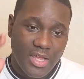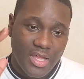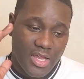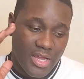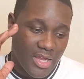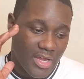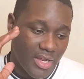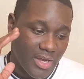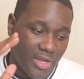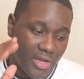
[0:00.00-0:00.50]

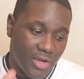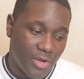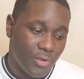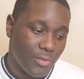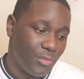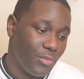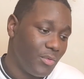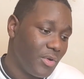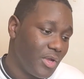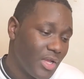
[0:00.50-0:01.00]
And
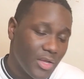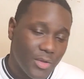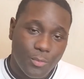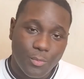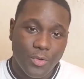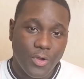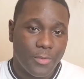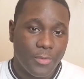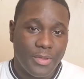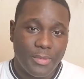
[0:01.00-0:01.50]

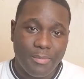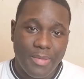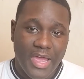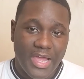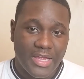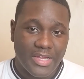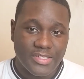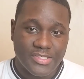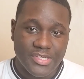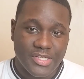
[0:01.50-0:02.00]
we'll be back
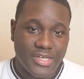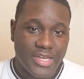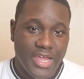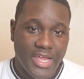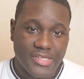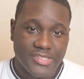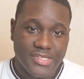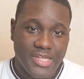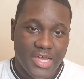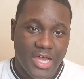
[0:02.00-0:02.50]
until
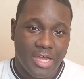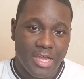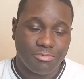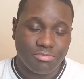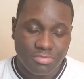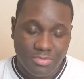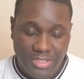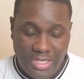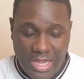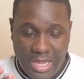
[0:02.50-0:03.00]
next time.
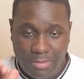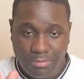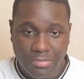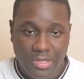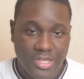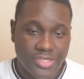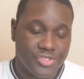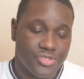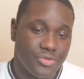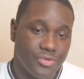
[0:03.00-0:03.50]
God
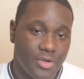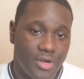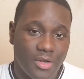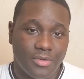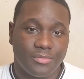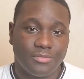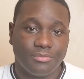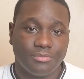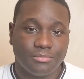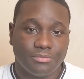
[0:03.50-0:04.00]
bless you all.